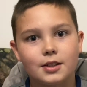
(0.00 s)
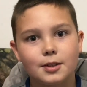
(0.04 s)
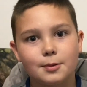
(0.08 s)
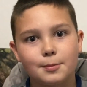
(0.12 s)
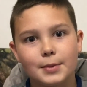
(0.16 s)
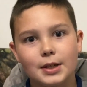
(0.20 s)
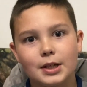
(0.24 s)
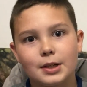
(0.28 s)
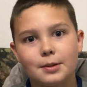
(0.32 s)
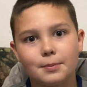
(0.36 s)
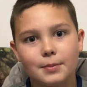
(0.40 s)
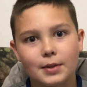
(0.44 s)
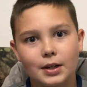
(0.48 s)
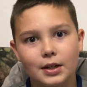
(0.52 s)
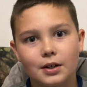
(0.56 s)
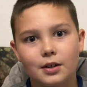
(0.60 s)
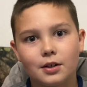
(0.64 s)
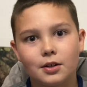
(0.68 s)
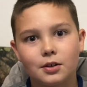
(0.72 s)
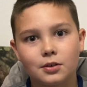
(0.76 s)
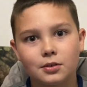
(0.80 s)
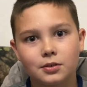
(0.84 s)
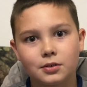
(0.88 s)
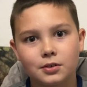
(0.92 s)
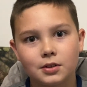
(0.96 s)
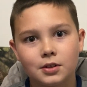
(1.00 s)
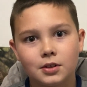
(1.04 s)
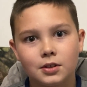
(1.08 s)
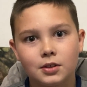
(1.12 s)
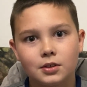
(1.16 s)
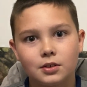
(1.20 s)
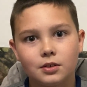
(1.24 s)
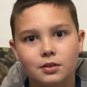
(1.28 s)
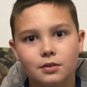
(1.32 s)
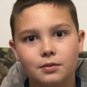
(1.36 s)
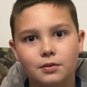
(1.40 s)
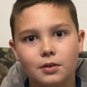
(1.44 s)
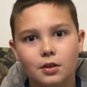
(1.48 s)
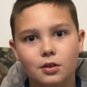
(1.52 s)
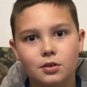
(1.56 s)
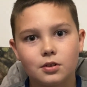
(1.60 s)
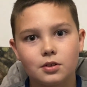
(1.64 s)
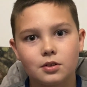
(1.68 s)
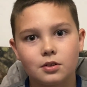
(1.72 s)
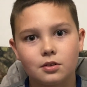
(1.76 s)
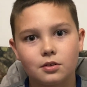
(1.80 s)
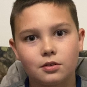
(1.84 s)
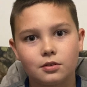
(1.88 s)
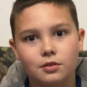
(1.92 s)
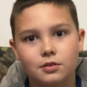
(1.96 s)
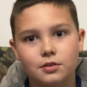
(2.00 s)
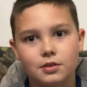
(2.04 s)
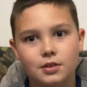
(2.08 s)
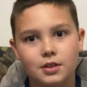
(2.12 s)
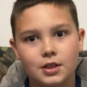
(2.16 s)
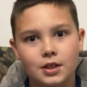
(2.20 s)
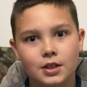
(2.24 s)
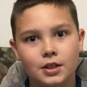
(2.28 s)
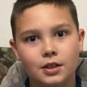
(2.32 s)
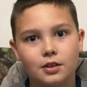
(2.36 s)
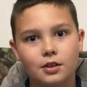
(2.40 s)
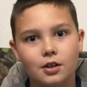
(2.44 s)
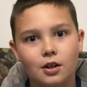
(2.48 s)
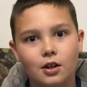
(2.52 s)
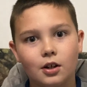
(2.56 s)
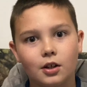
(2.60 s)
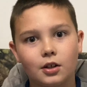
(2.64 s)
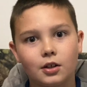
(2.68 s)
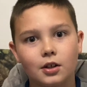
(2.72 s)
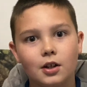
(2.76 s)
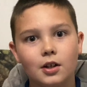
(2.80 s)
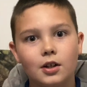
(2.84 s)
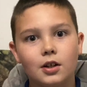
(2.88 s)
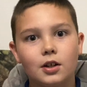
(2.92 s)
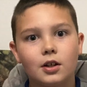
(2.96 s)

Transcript: to make my own devotional thing called